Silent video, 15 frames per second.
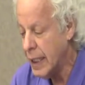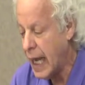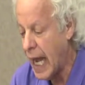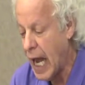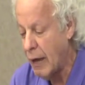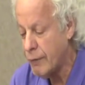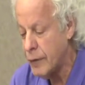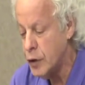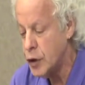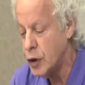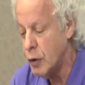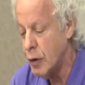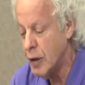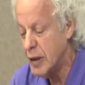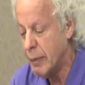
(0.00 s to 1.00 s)
After
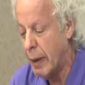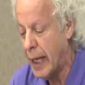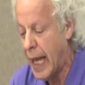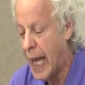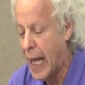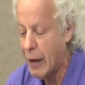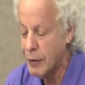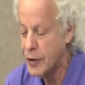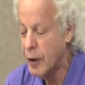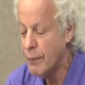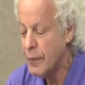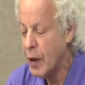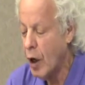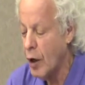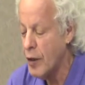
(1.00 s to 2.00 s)
shooting into my house,
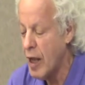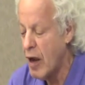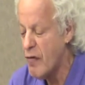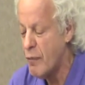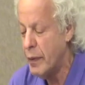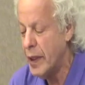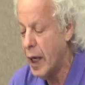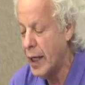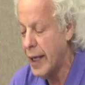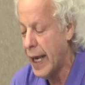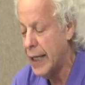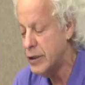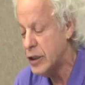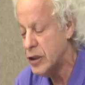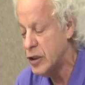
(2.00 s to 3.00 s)
other FBI
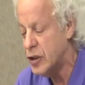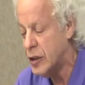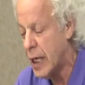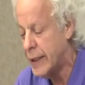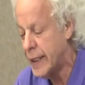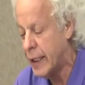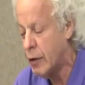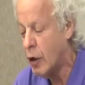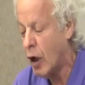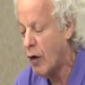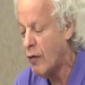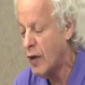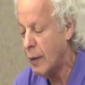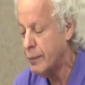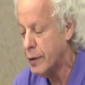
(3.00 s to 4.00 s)
agents in San Diego
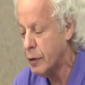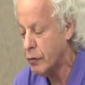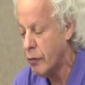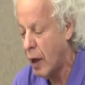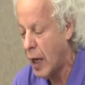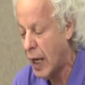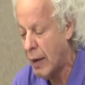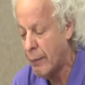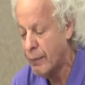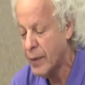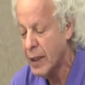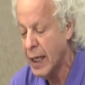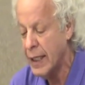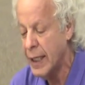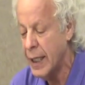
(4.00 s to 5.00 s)
covered up the crime
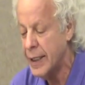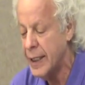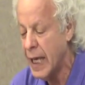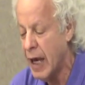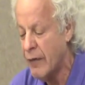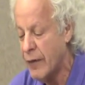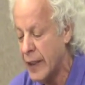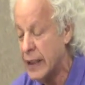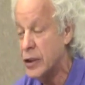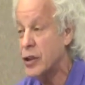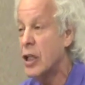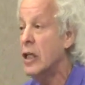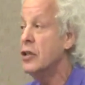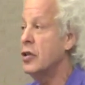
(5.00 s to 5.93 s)
and hid the evidence,